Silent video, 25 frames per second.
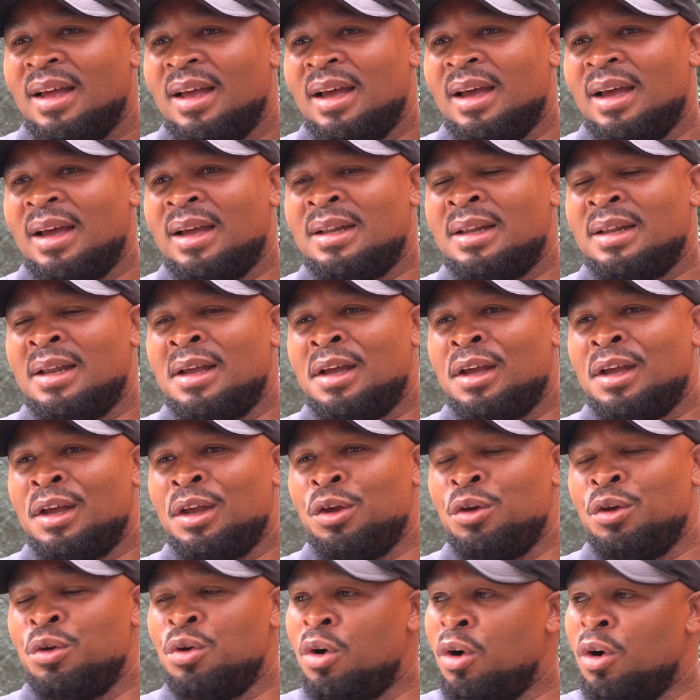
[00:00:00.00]
And,
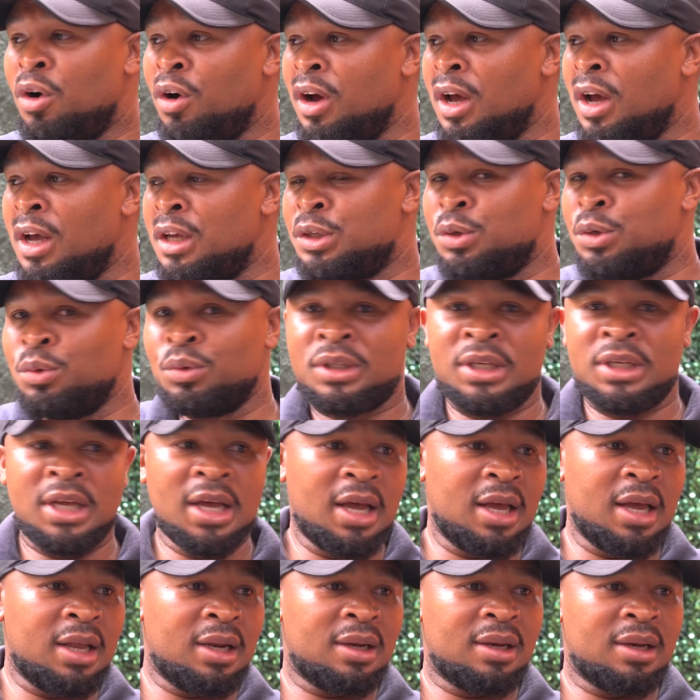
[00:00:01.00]
as you
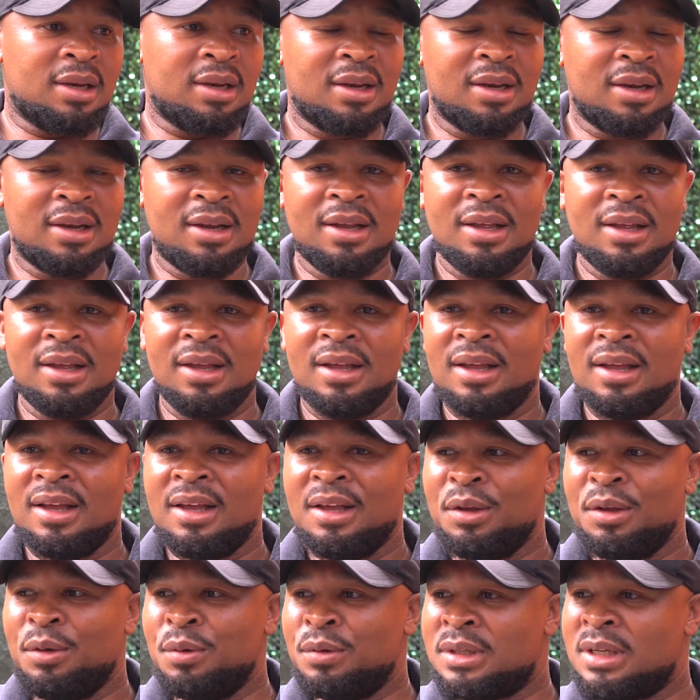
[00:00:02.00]
turn,
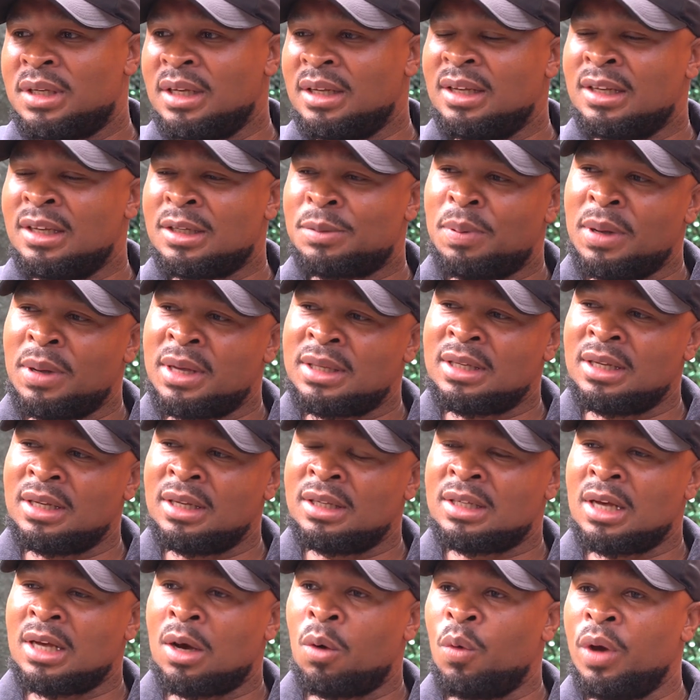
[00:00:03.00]
you see this person
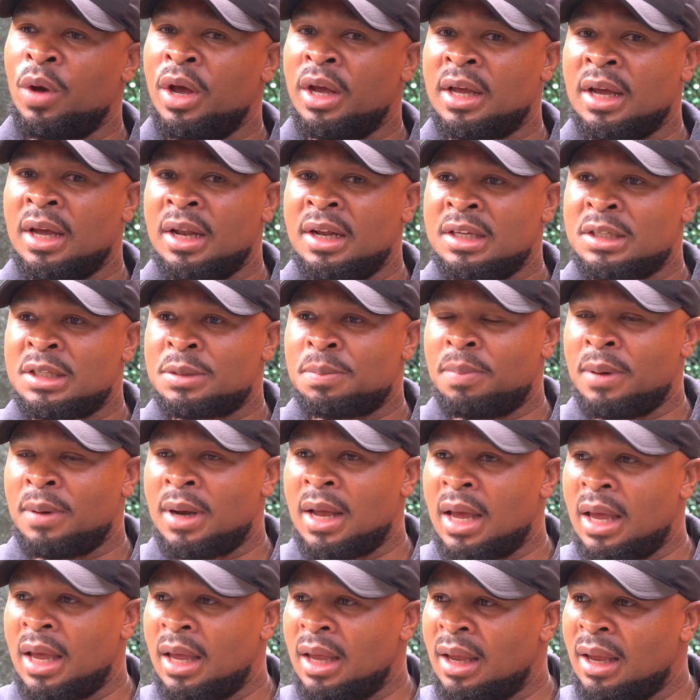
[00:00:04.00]
is awake and is
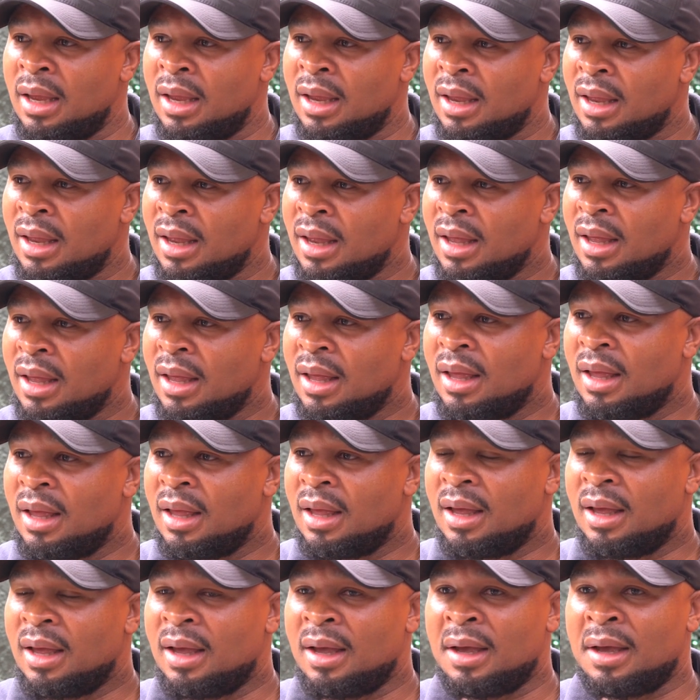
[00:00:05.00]
playing
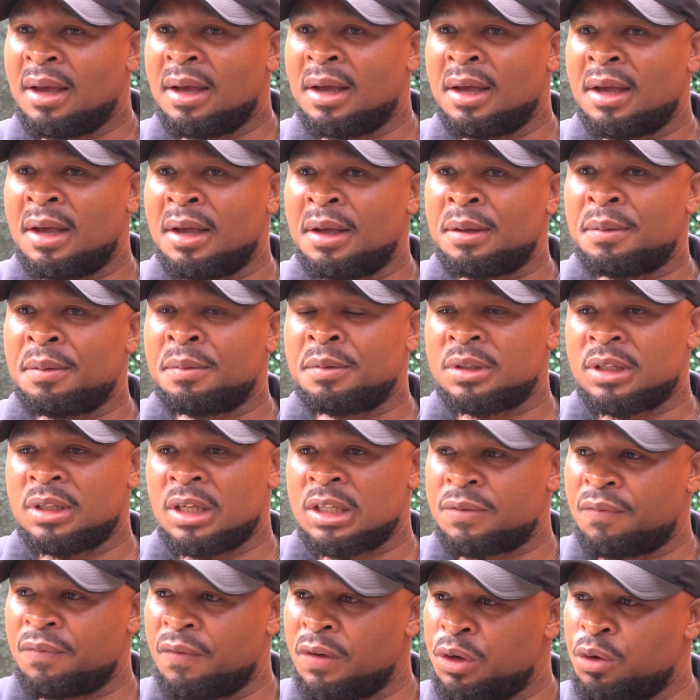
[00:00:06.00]

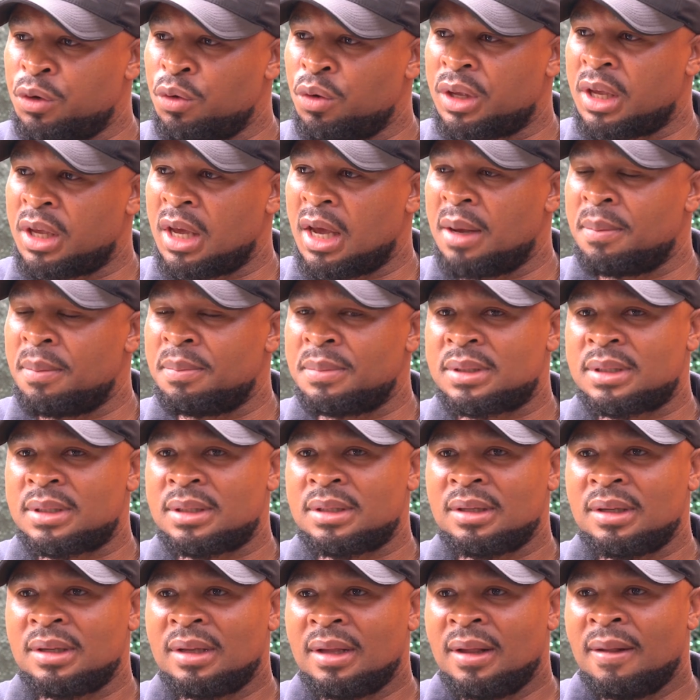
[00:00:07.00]
these video
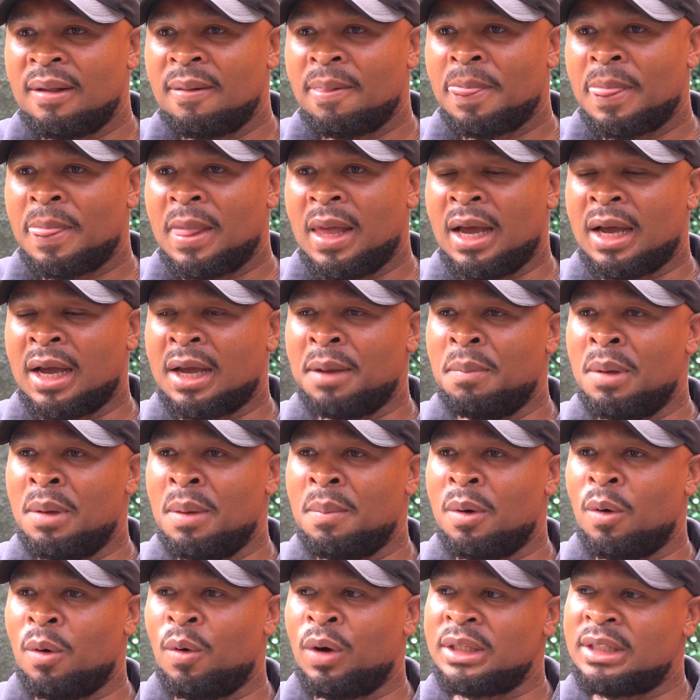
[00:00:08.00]
games. I
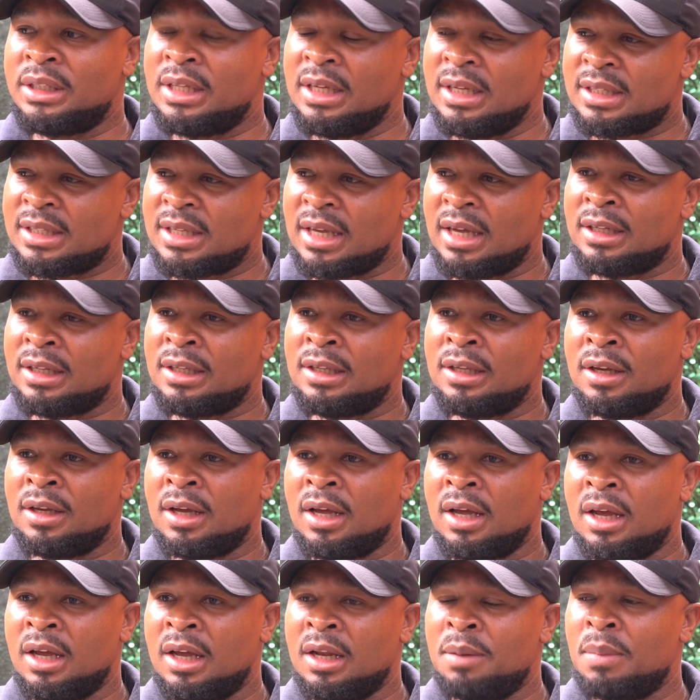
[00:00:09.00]
remember what he said
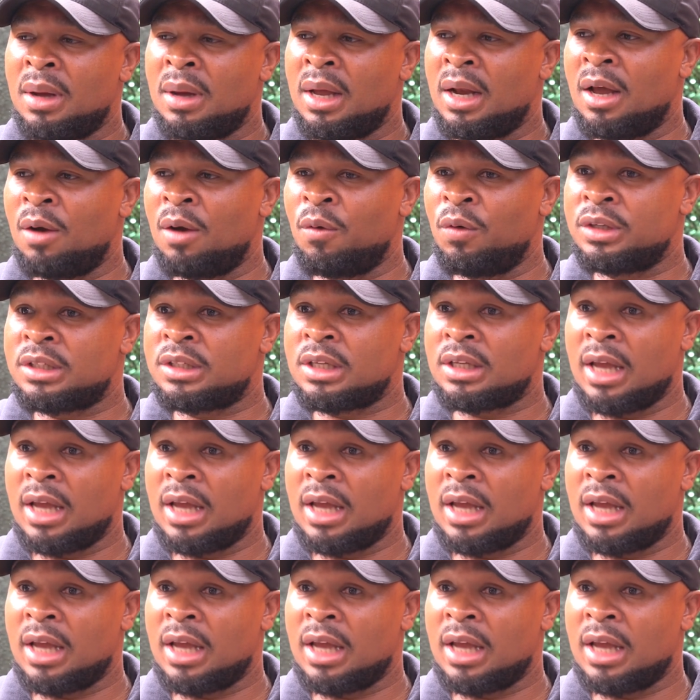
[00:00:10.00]
in my language.